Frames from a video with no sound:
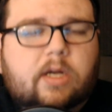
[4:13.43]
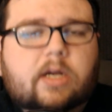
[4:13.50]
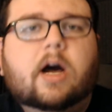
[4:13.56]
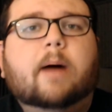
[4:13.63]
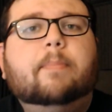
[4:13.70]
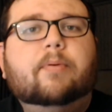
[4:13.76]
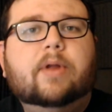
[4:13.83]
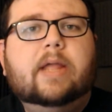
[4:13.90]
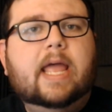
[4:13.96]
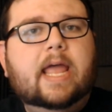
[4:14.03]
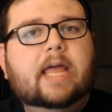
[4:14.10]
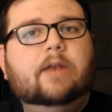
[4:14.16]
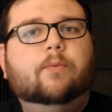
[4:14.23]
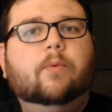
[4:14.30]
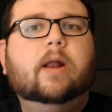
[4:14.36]

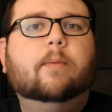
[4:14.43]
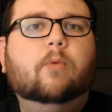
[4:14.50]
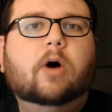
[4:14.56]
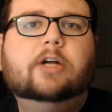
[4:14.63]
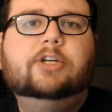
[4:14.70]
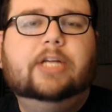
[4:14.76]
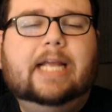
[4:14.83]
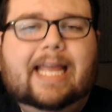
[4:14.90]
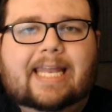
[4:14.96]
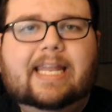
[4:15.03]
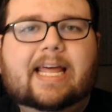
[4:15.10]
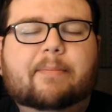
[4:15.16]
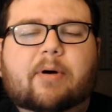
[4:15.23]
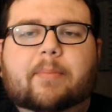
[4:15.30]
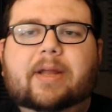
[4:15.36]
comprehend what I'm watching in
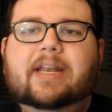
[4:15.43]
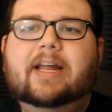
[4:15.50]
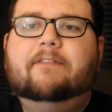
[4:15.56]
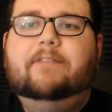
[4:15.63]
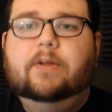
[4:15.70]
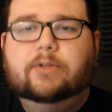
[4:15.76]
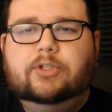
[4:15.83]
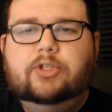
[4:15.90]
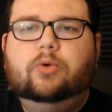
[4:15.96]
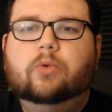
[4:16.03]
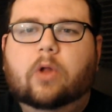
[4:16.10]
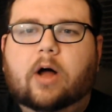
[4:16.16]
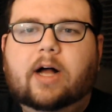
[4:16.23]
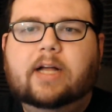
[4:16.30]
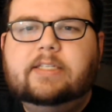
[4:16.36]
that moment, not feel too
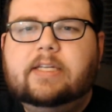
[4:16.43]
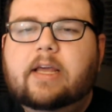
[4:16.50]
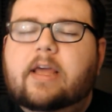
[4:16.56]
lost,